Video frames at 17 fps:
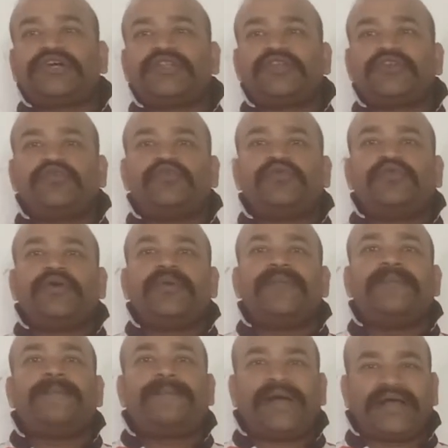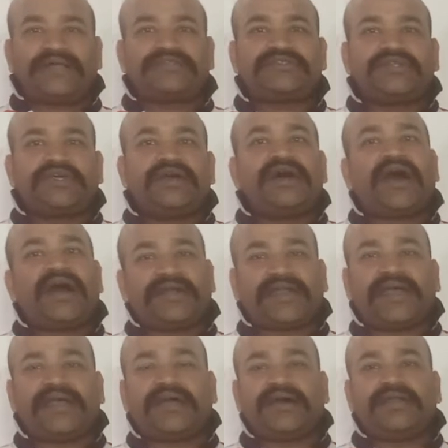you best
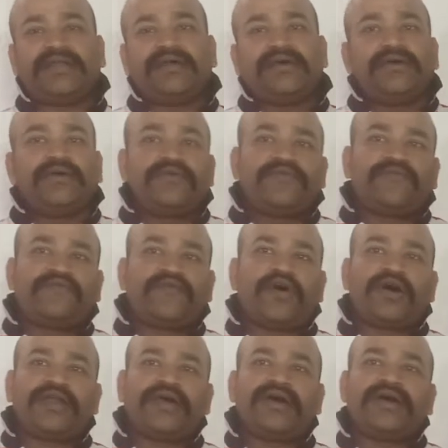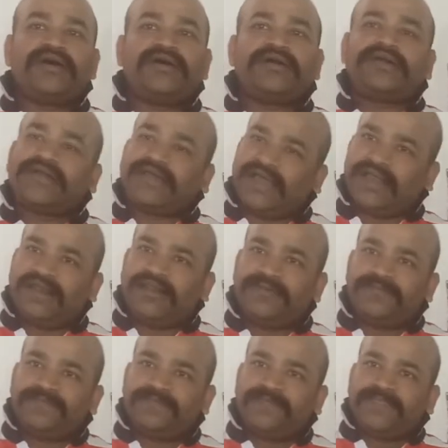attacker for a kill.
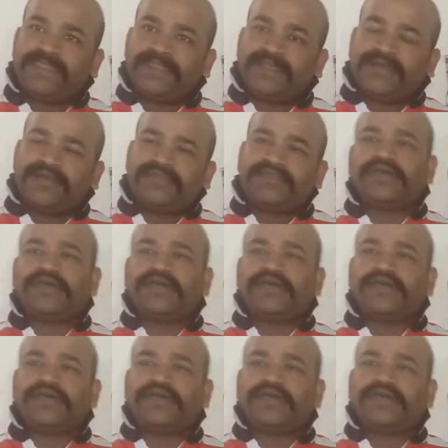The